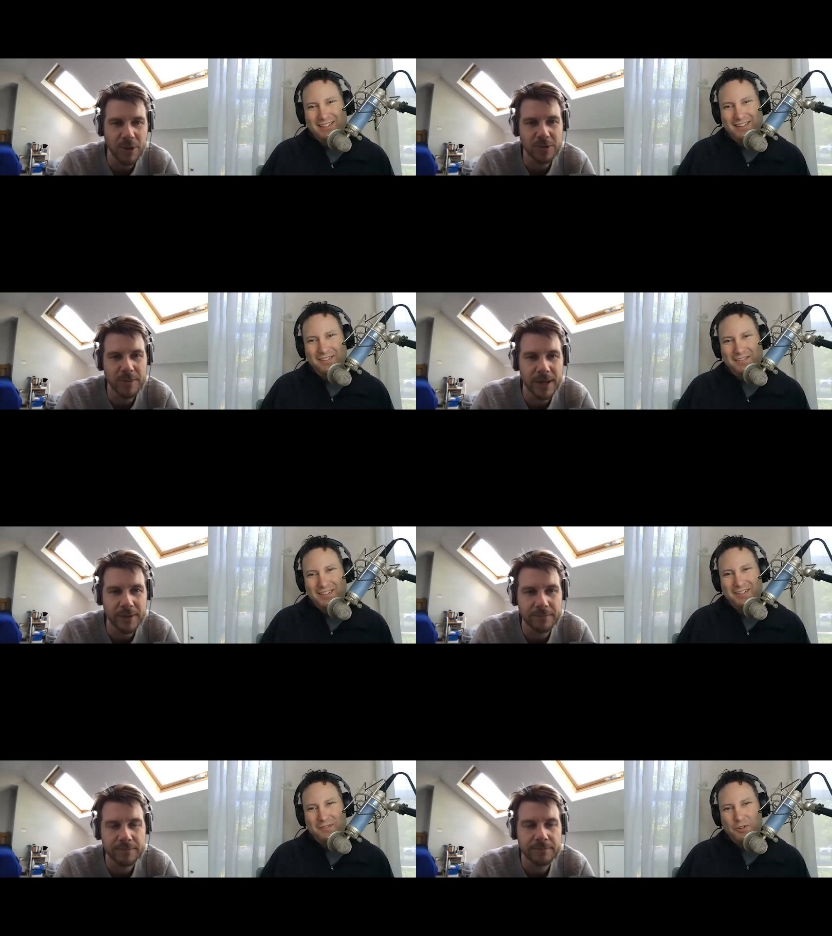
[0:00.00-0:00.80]
Speaker 1: I love
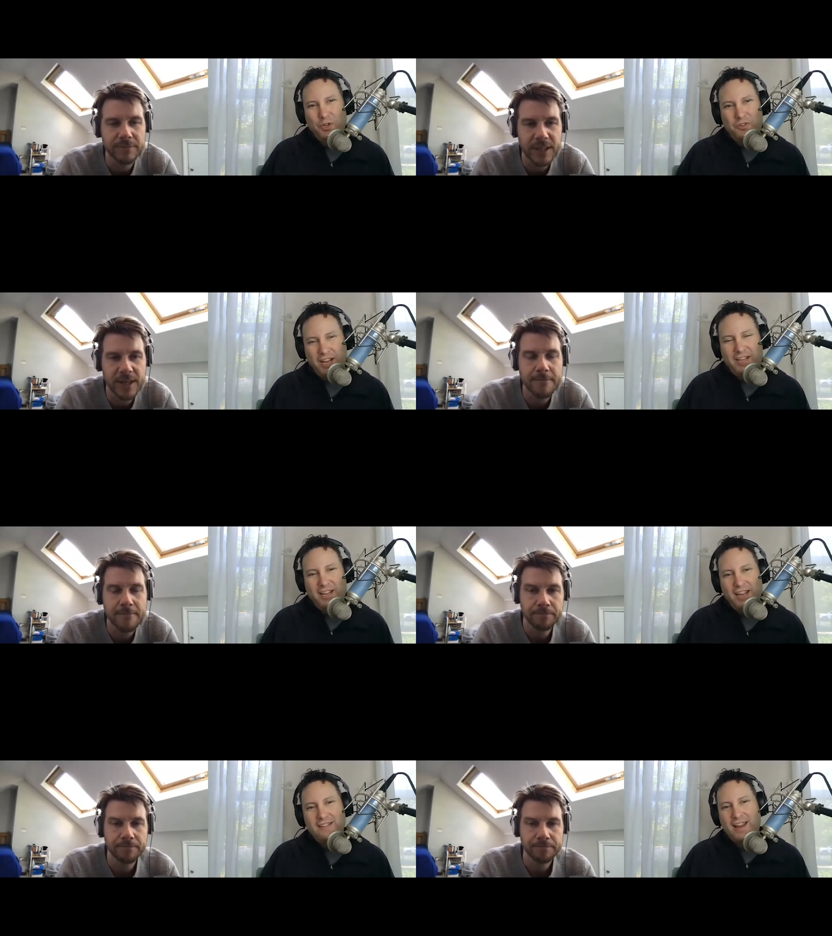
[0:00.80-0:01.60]
it. Were you
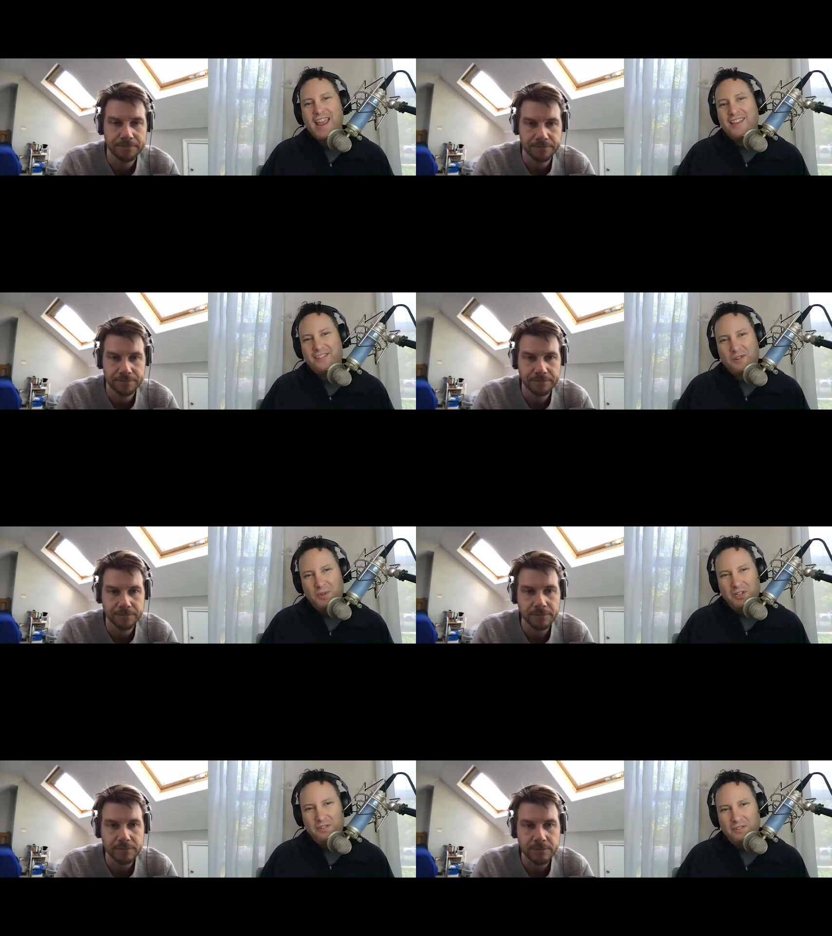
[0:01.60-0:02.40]
taking
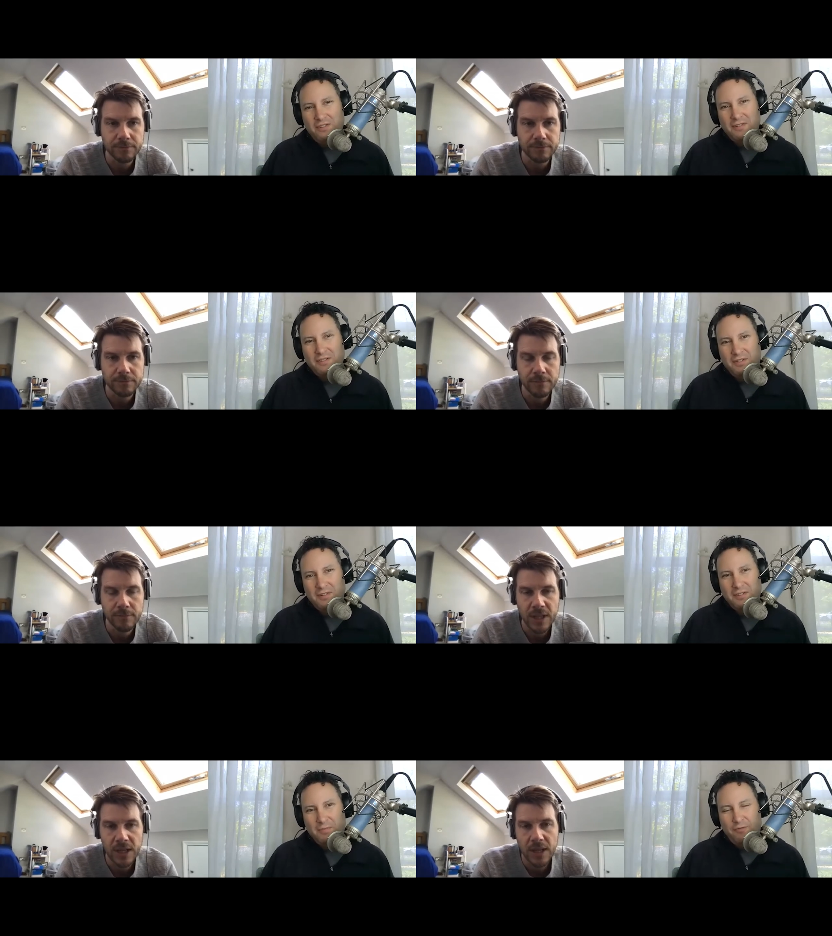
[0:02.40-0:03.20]
antihistamines
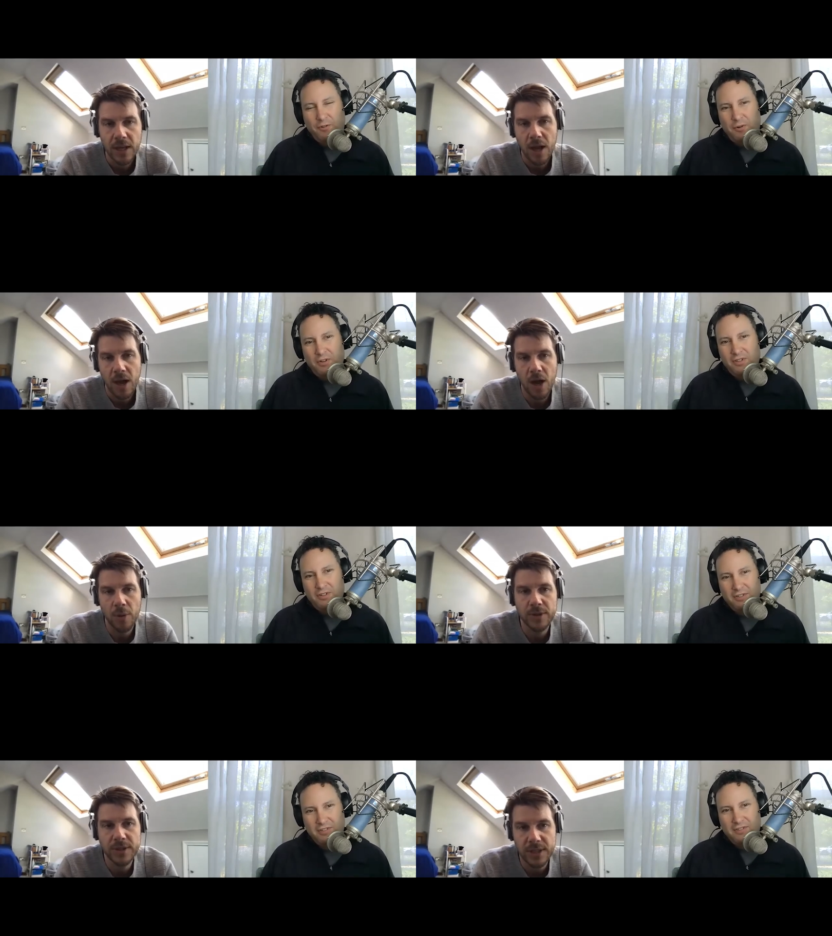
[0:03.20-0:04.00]
before?
Speaker 2: I
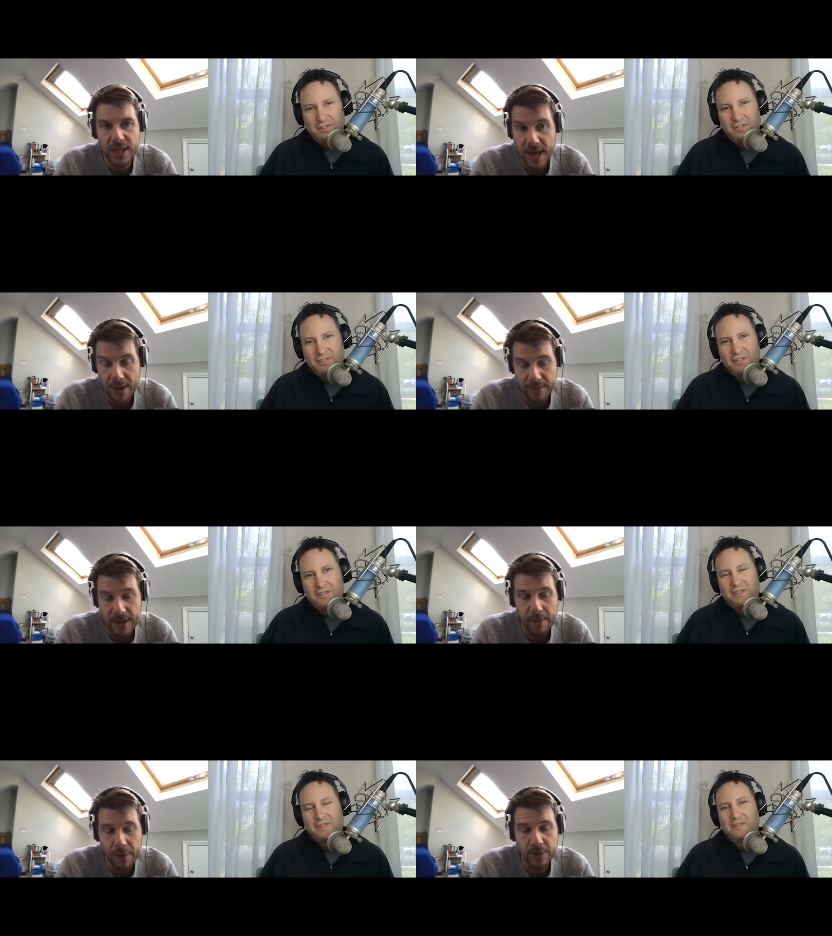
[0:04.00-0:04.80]
would, I
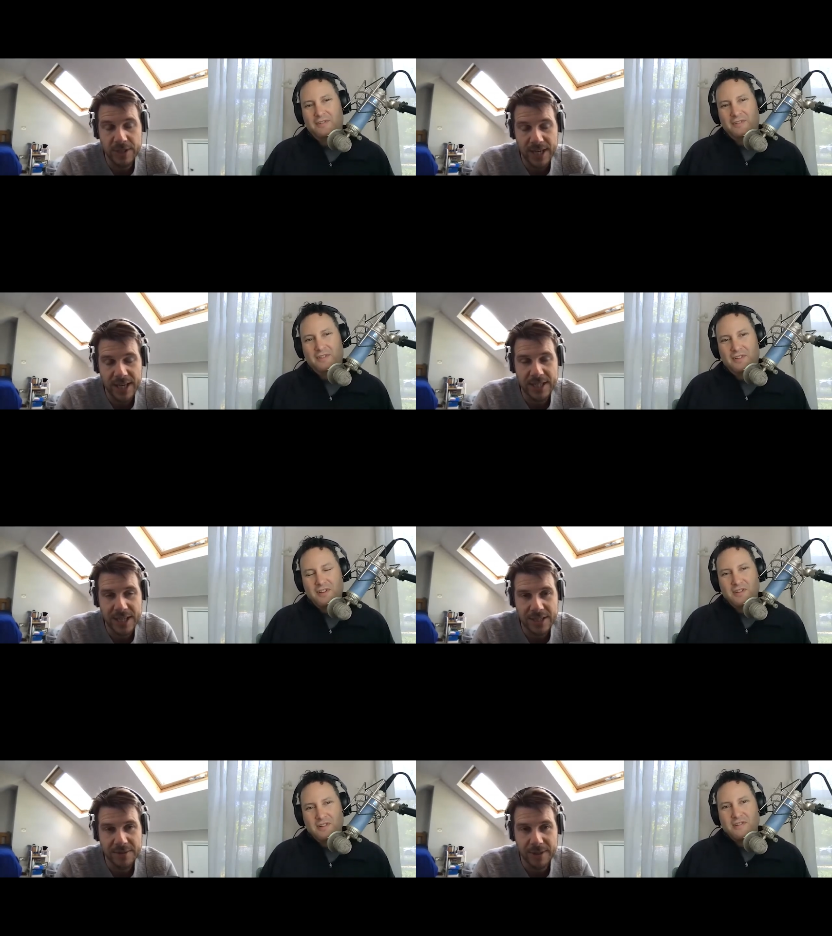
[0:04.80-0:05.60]
would take
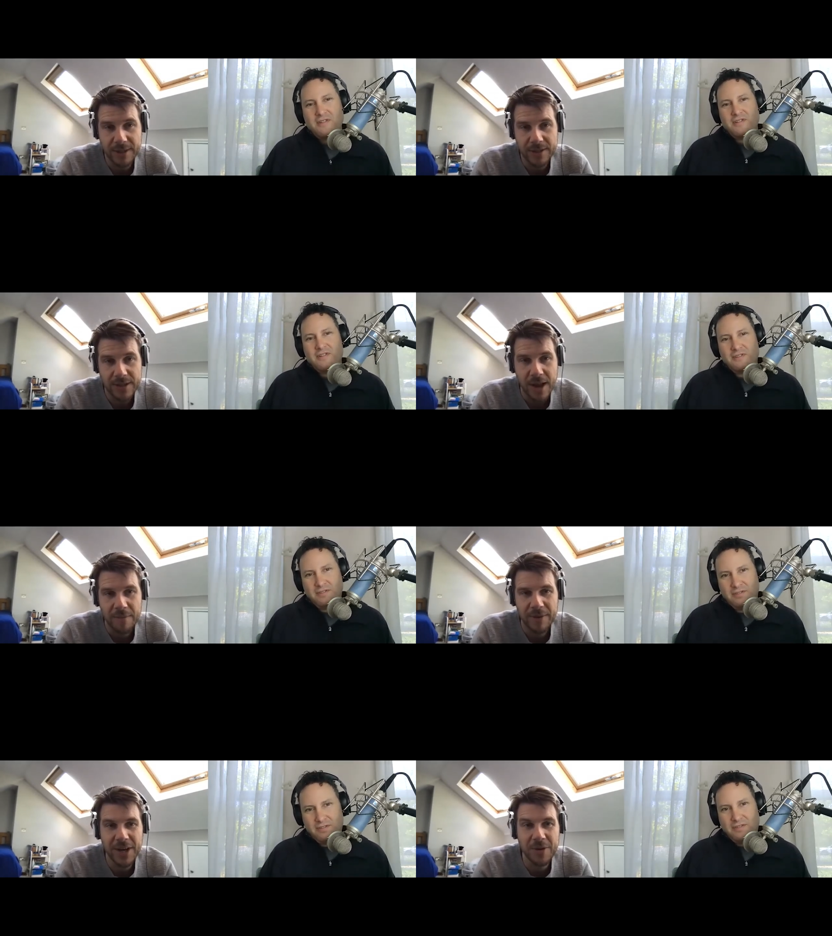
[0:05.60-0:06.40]
antihistamines.
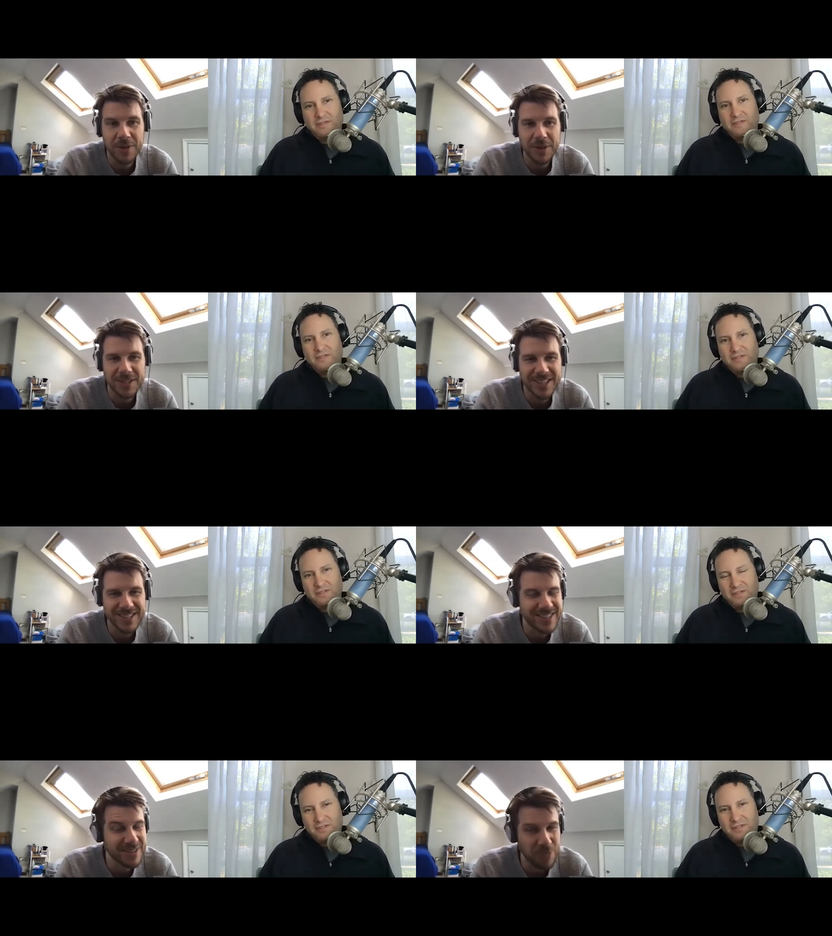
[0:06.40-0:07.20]
But, you know, this is
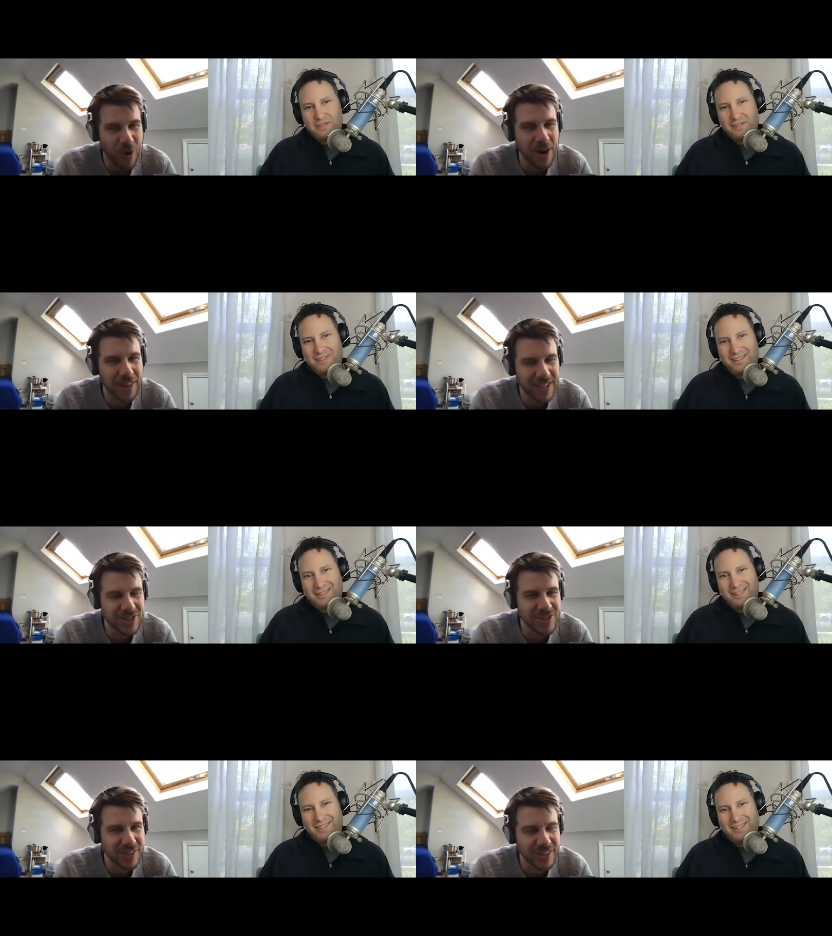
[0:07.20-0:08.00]
one of the
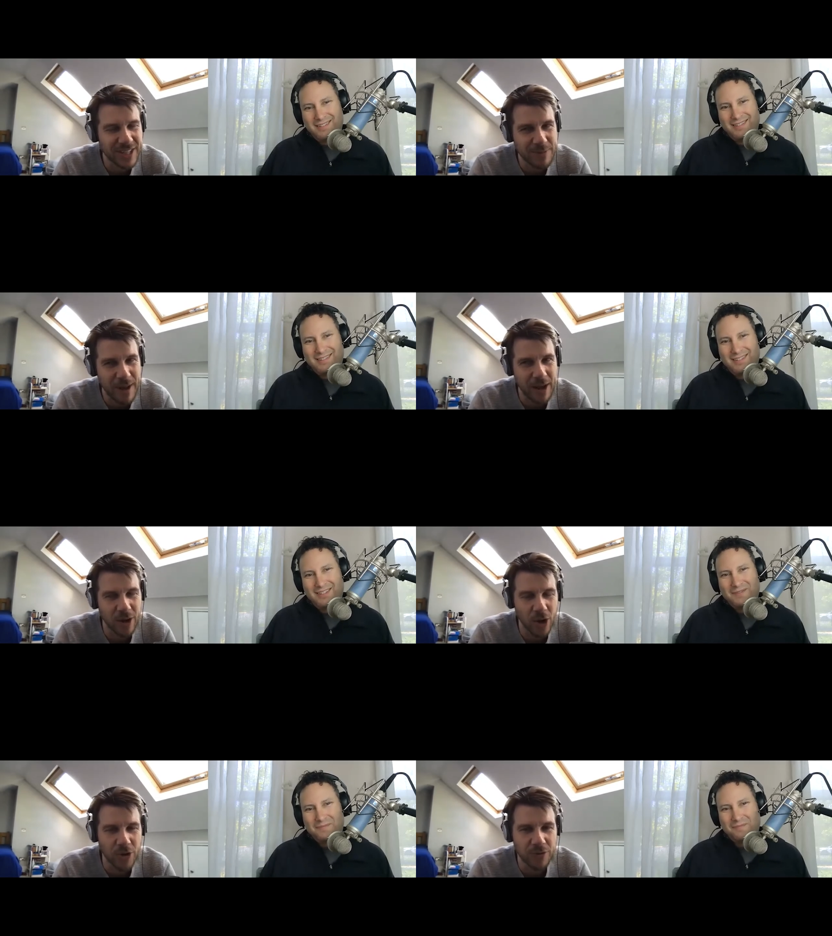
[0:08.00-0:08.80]
interesting things about a lot of